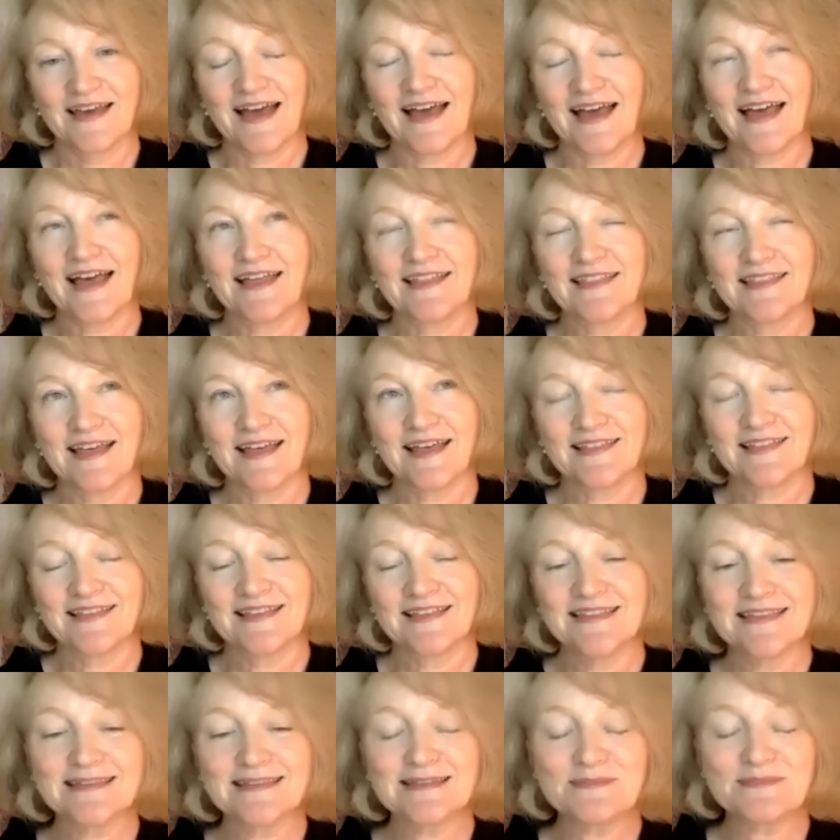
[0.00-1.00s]
I
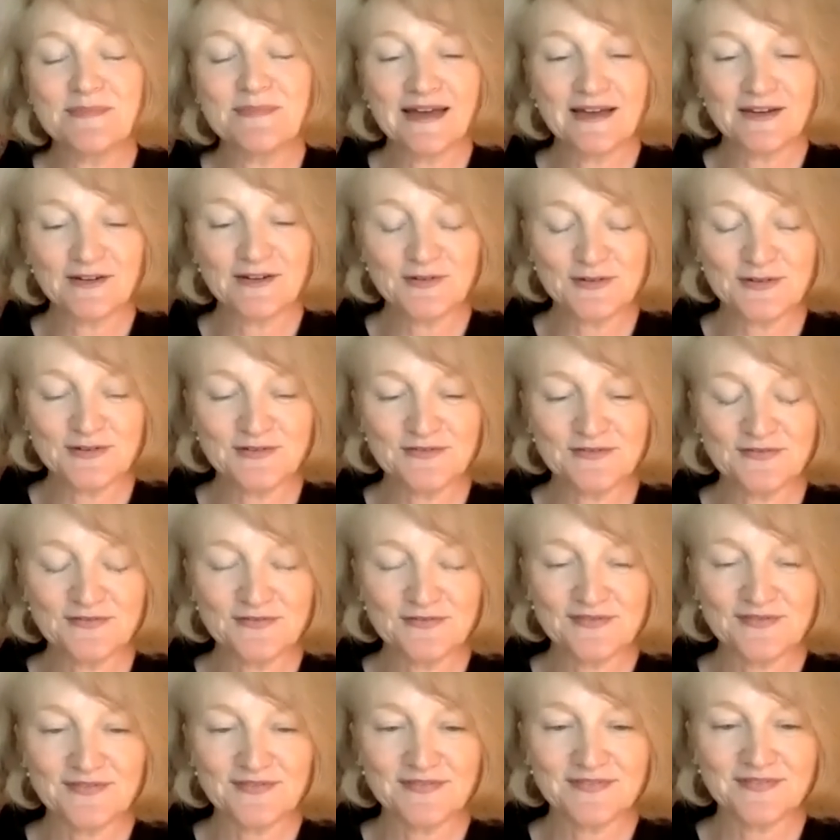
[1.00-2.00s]
think this matter
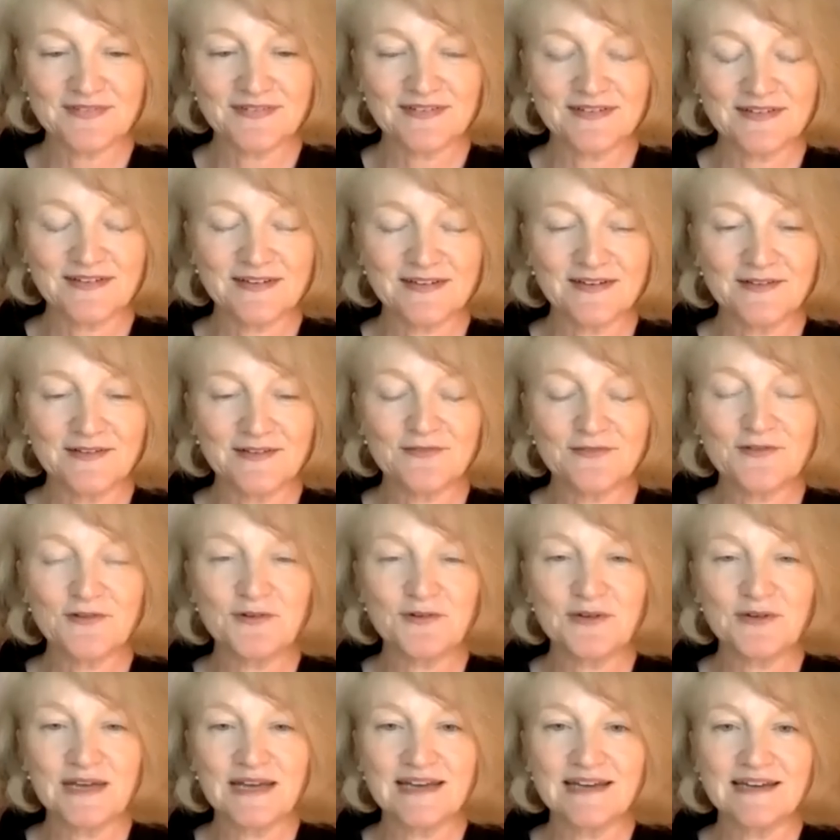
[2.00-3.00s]
of
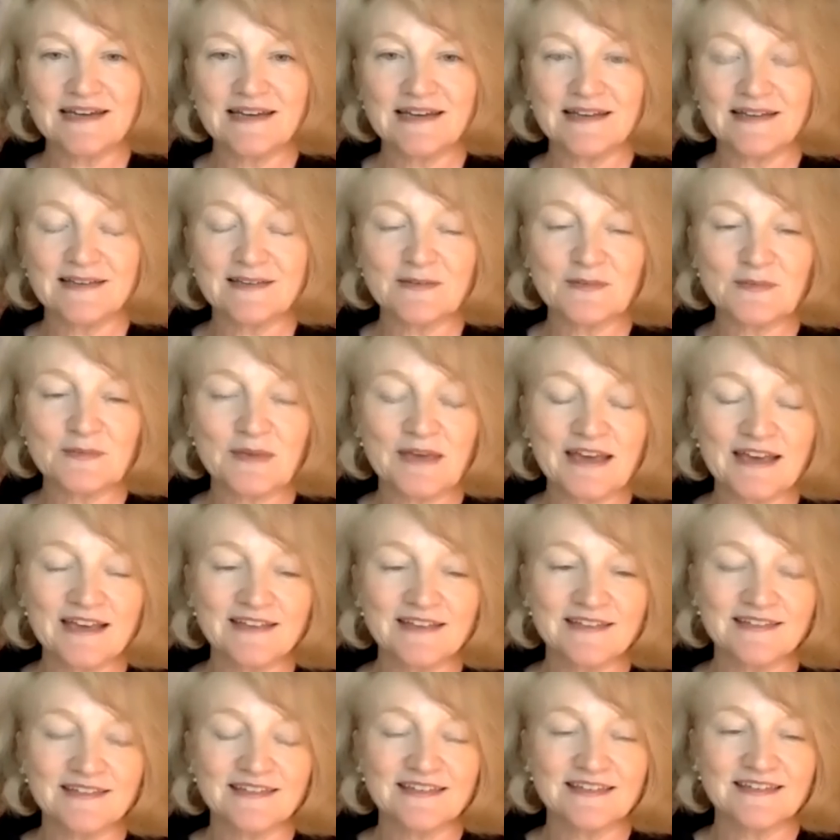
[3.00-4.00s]
creating a
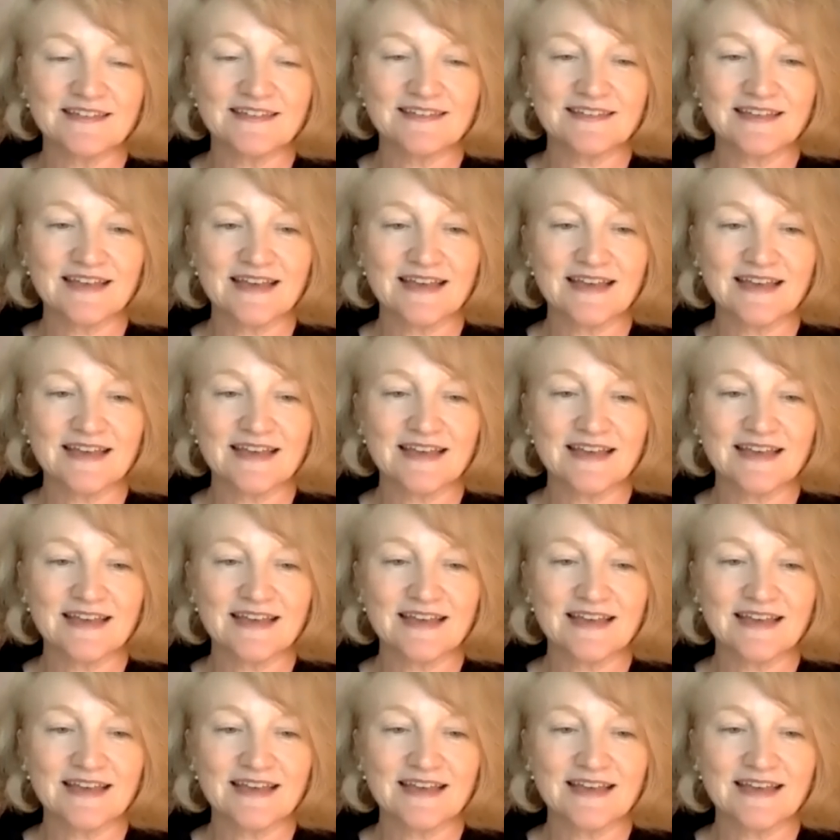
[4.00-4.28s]
space is